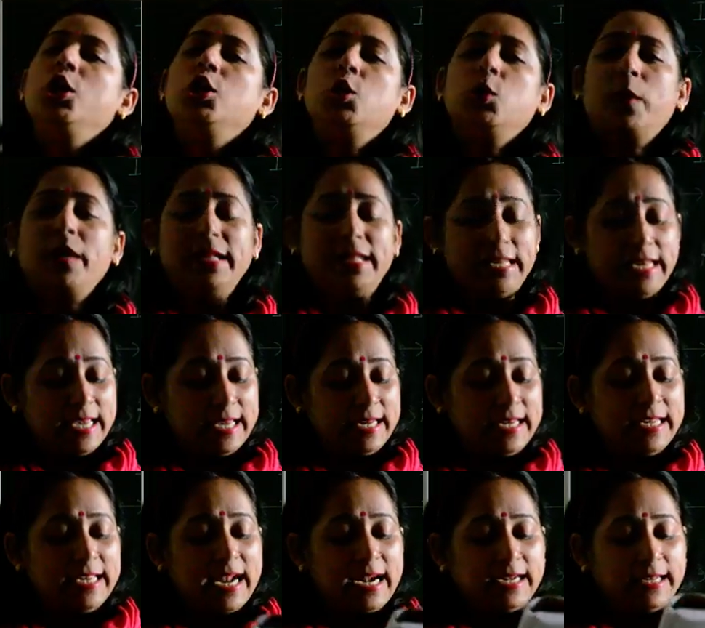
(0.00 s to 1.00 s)
You can
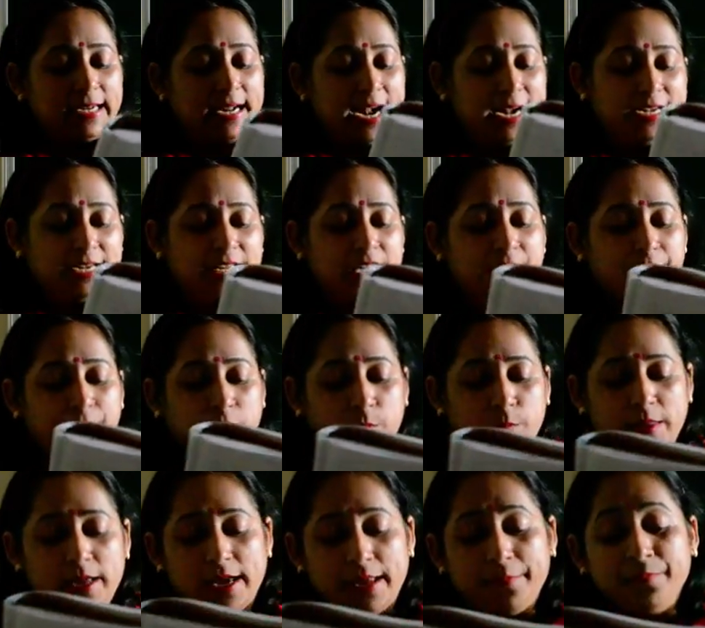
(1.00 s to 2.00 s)
clearly get an idea from
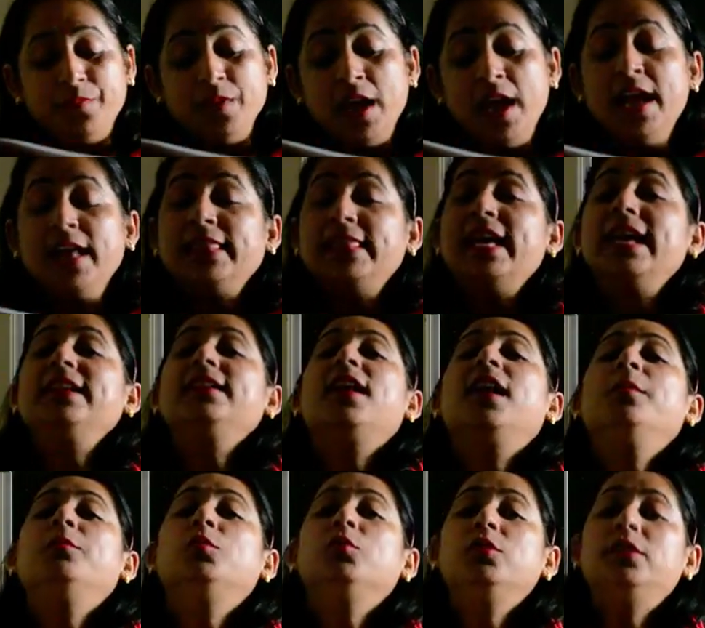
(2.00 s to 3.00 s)
there. Then
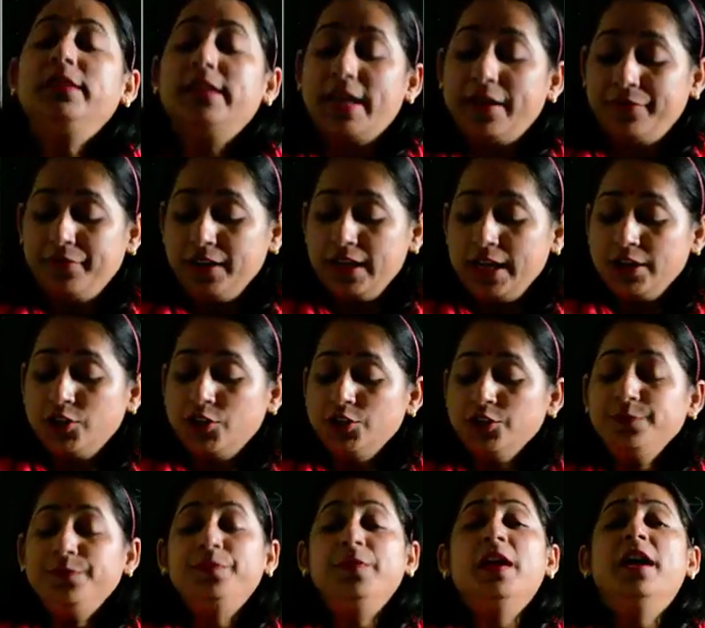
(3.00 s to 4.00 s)
come to the
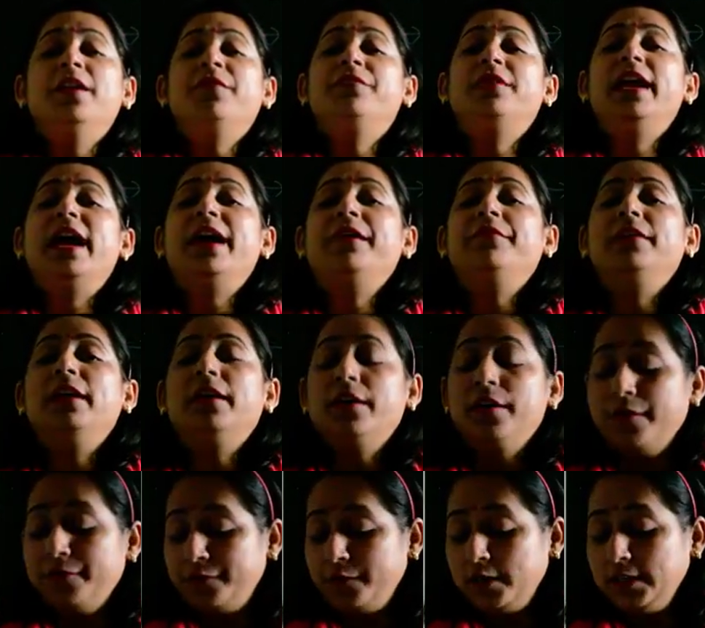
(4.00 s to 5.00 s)
definition. We have
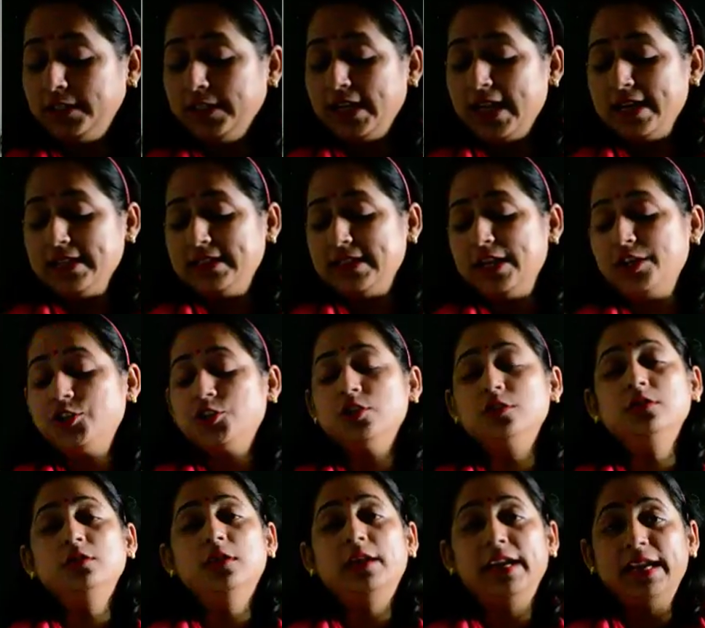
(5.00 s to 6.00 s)

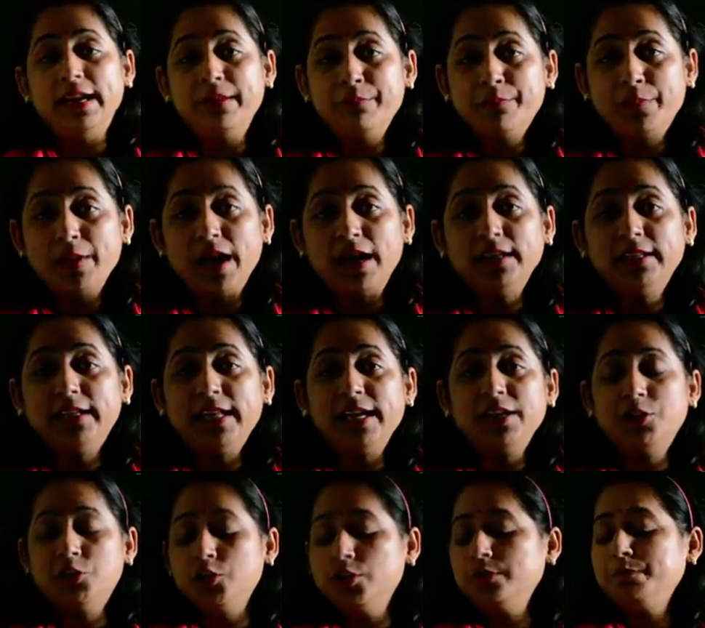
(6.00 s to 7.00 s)
fertilization,
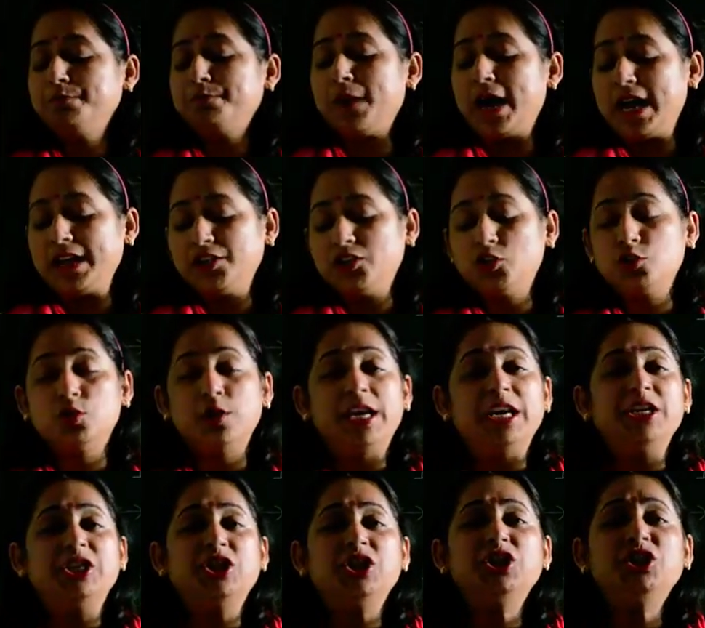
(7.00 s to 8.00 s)
implantation,
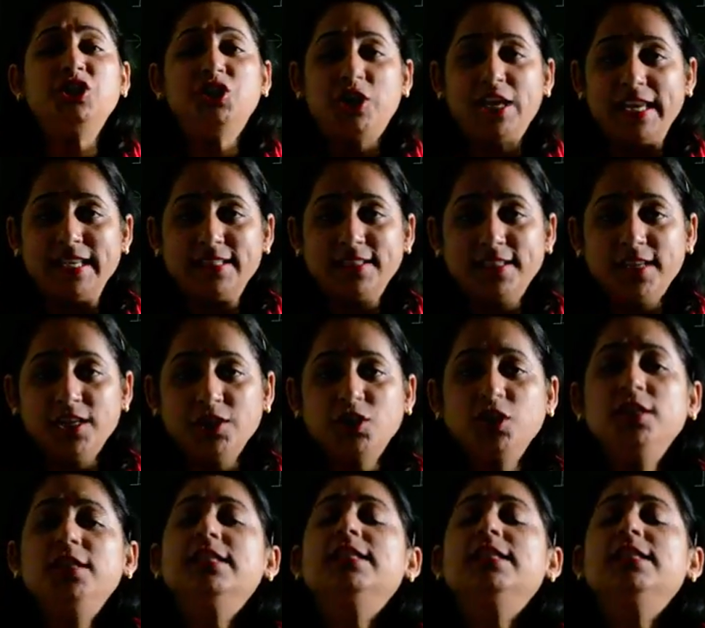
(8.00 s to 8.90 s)
parturition, gestation.